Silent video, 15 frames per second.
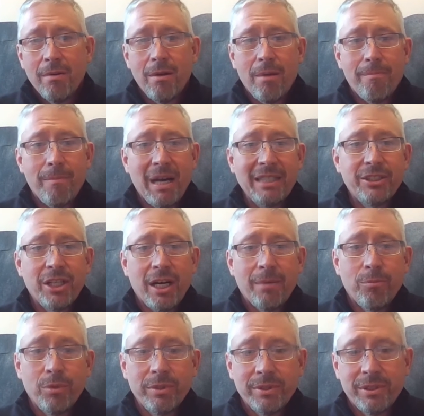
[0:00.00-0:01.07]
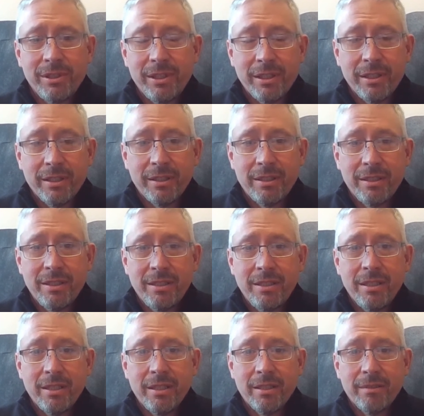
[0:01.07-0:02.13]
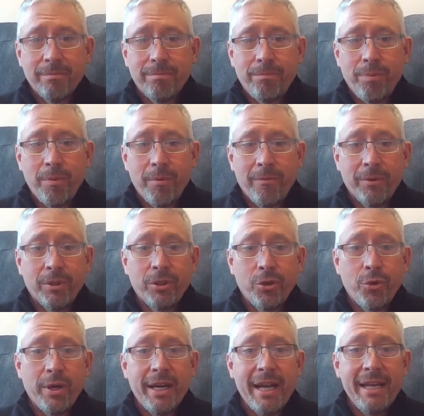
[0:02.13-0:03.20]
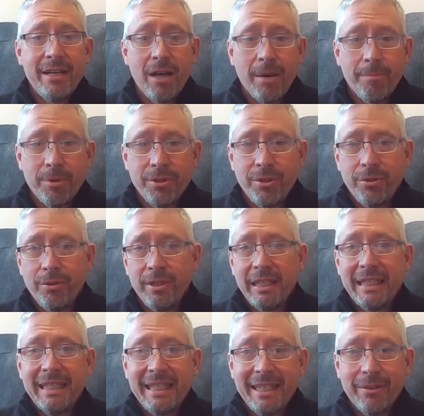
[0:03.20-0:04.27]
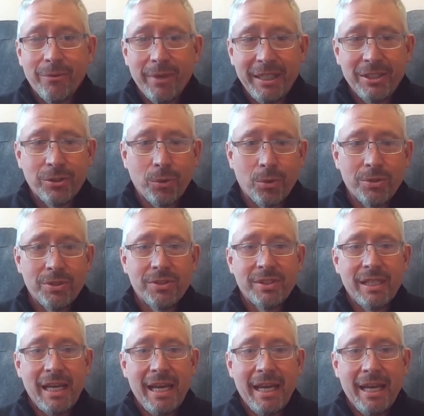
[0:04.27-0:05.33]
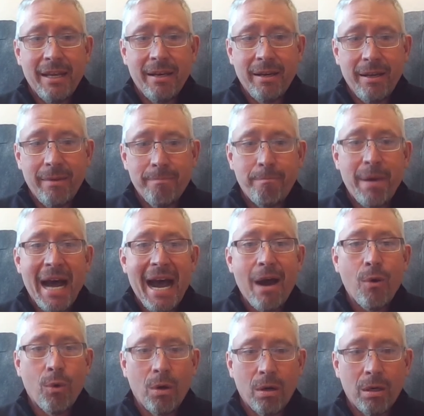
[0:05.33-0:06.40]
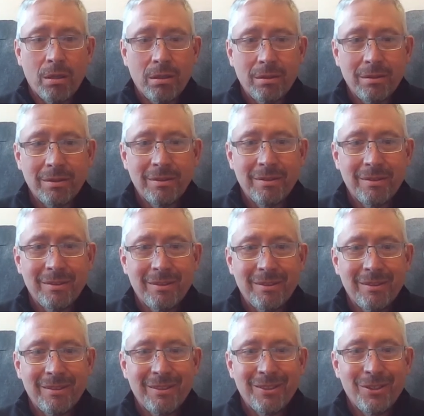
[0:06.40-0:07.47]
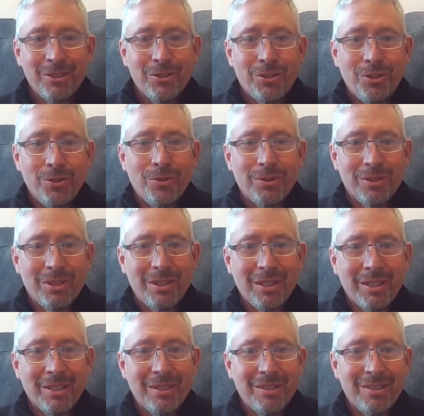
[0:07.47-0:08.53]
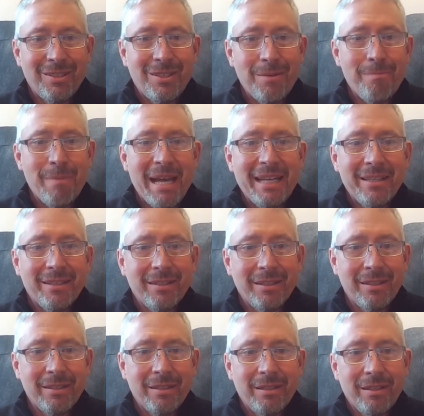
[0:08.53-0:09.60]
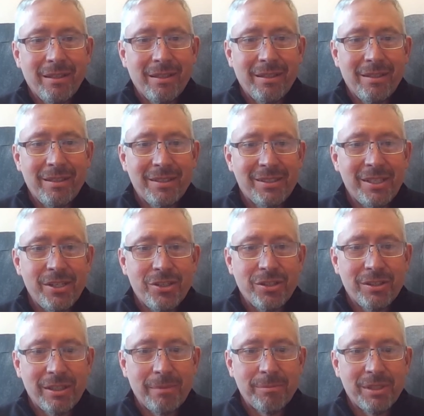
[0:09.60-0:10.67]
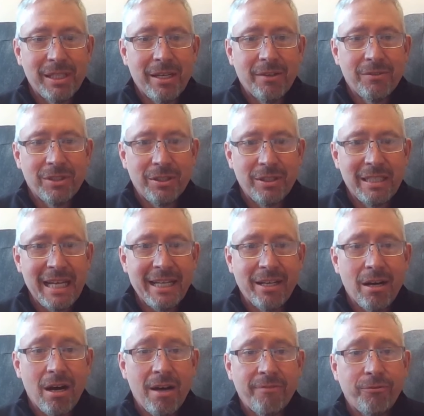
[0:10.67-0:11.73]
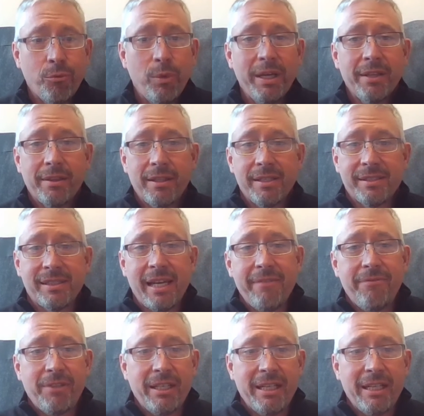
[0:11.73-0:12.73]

my job was to create opportunity, get resources, and empower students to make the decisions themselves and take off with a safety